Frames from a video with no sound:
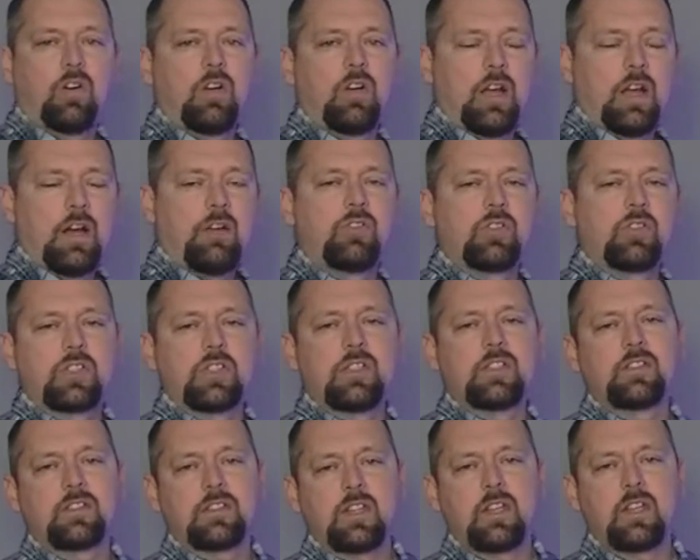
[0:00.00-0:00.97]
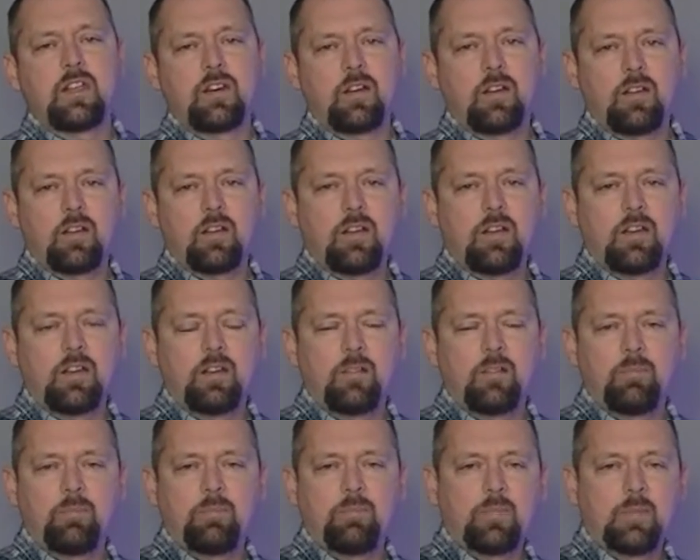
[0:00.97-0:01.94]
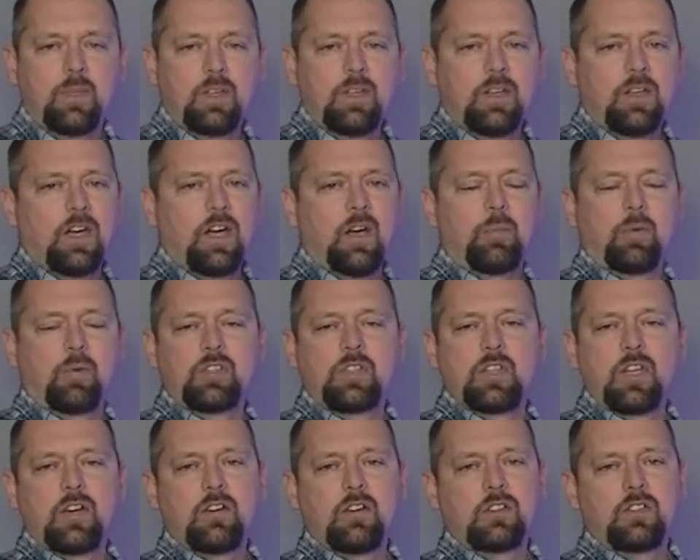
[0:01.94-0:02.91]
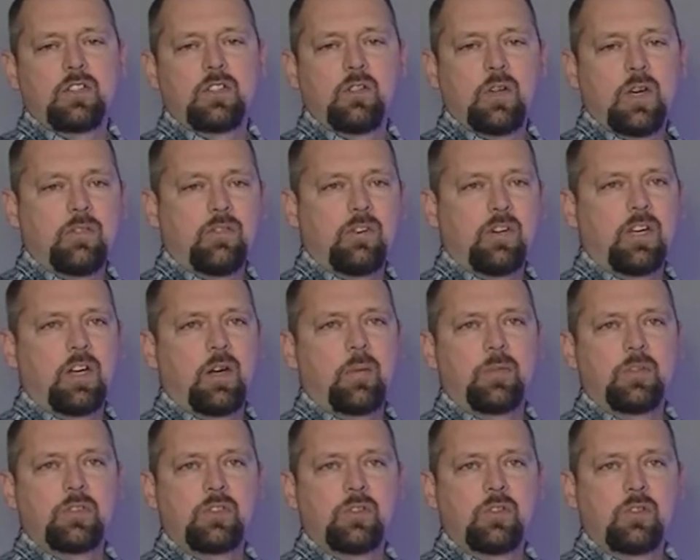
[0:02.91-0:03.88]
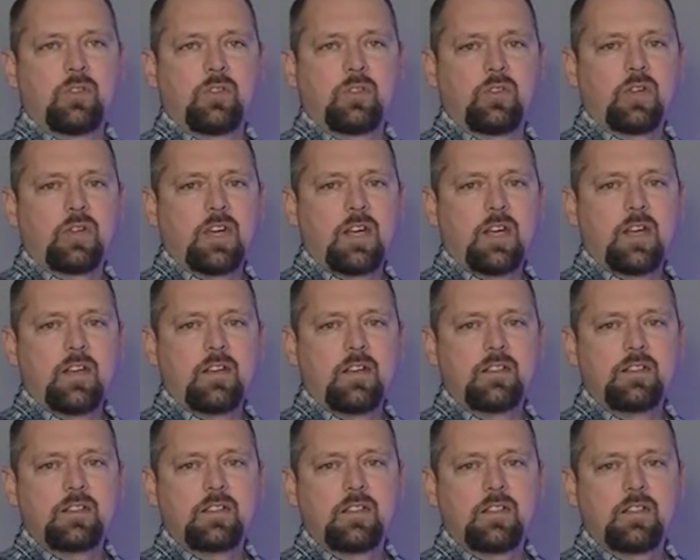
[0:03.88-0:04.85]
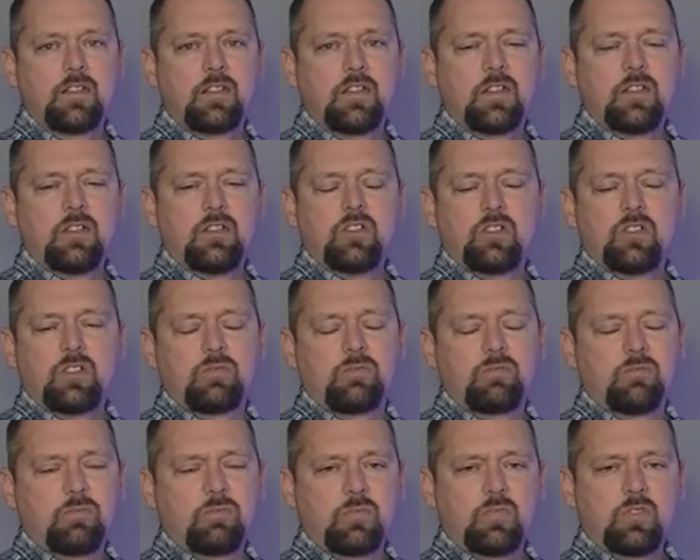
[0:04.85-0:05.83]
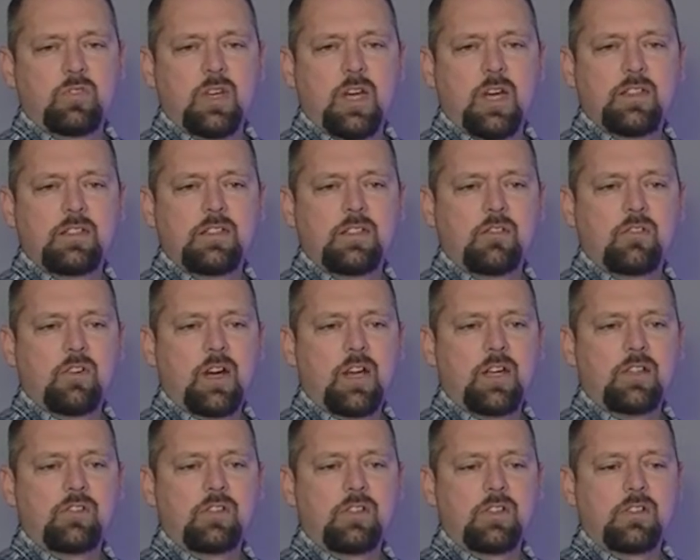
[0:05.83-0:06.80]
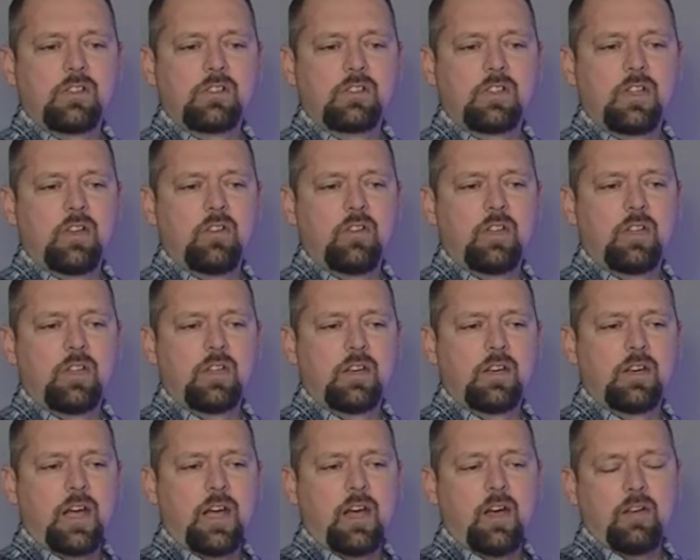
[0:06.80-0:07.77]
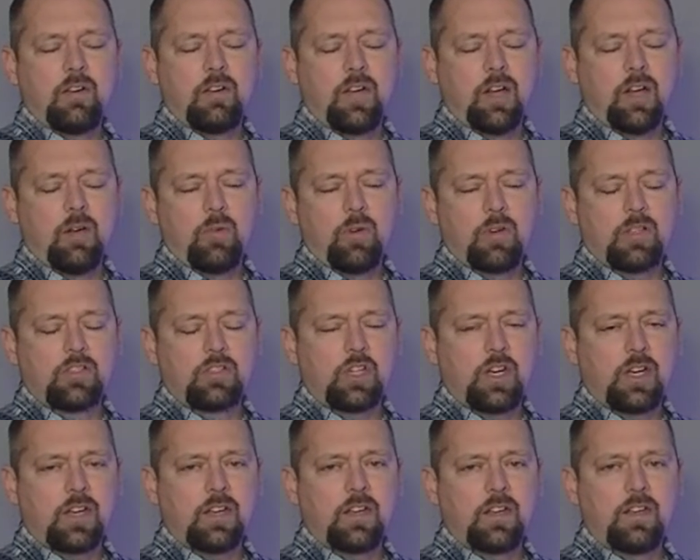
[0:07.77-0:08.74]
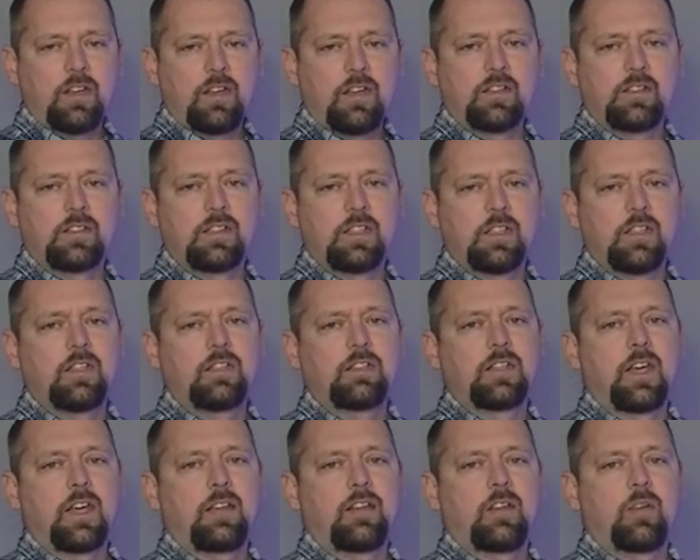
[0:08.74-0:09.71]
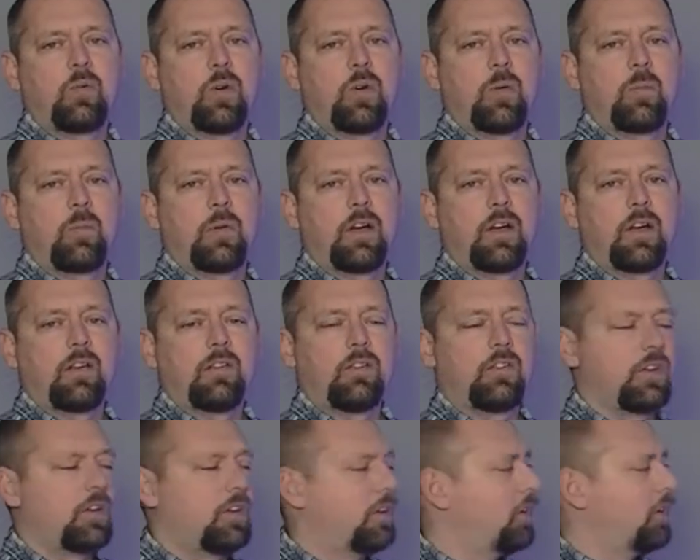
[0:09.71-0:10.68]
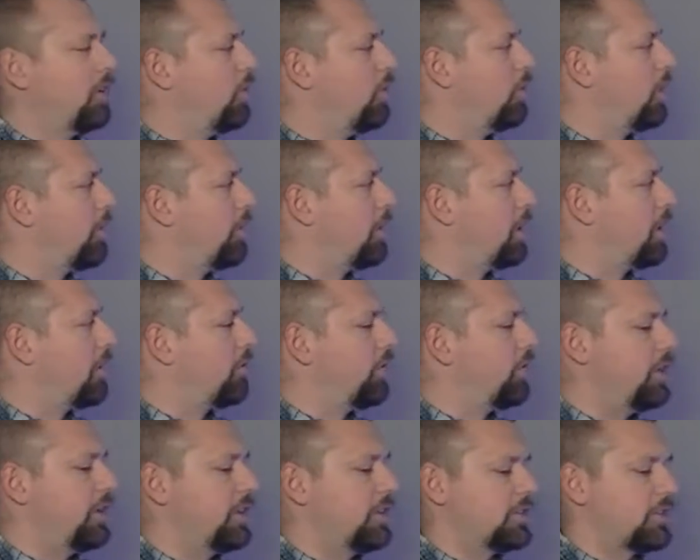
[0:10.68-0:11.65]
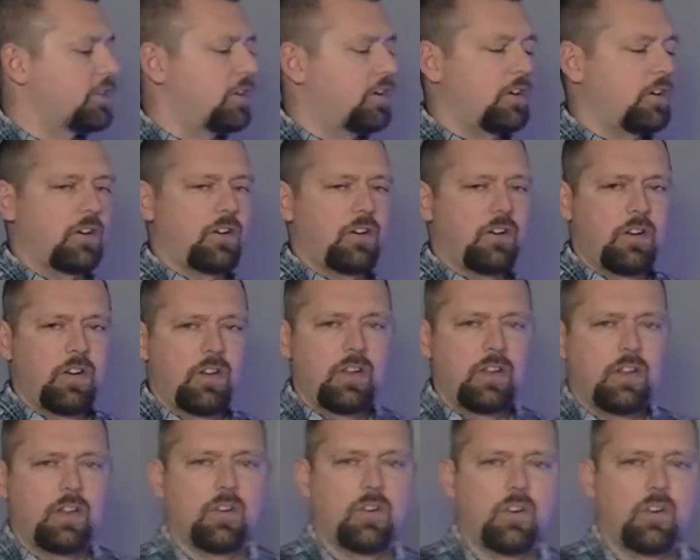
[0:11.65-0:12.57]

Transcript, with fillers: ever since then a, uh, a, uh, a percent or two every couple two or three days just nice and gradually and slowly and now I, I want to check again and see exactly where my where my readings are I don't